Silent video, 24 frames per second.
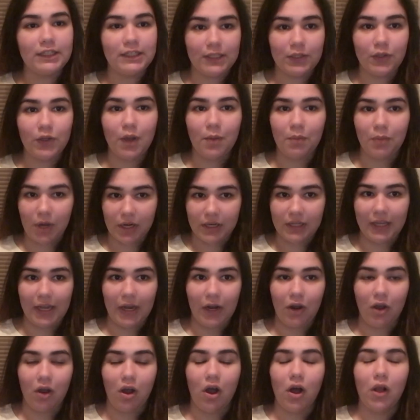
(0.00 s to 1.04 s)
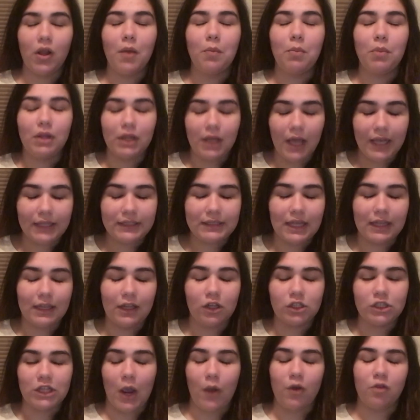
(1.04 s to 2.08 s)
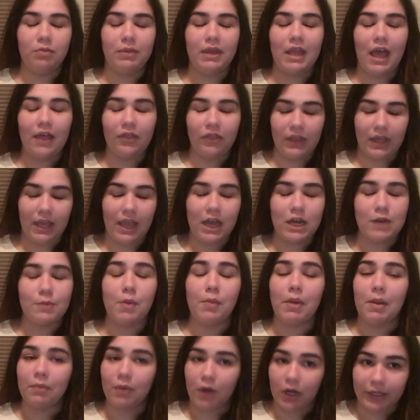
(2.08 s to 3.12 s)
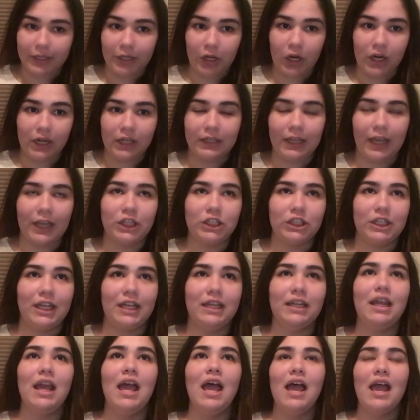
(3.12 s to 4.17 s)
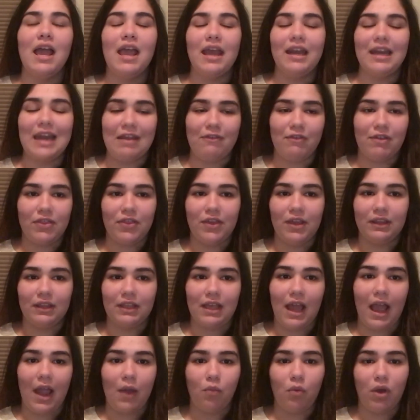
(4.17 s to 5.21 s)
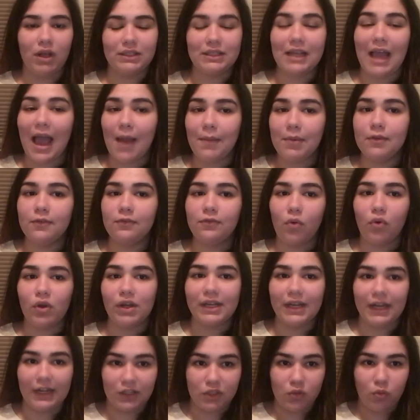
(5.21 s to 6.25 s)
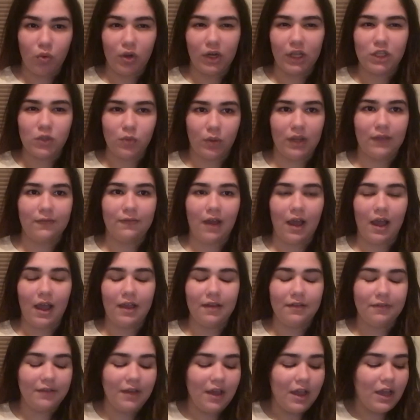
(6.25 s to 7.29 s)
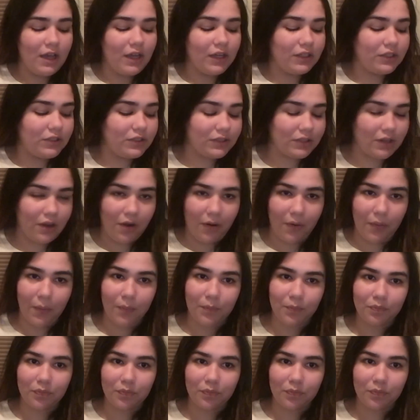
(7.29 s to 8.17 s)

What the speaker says: Secret body care haul, plus a little chat with me at the end about my body care collection and everything that I want to happen for it in 2025. So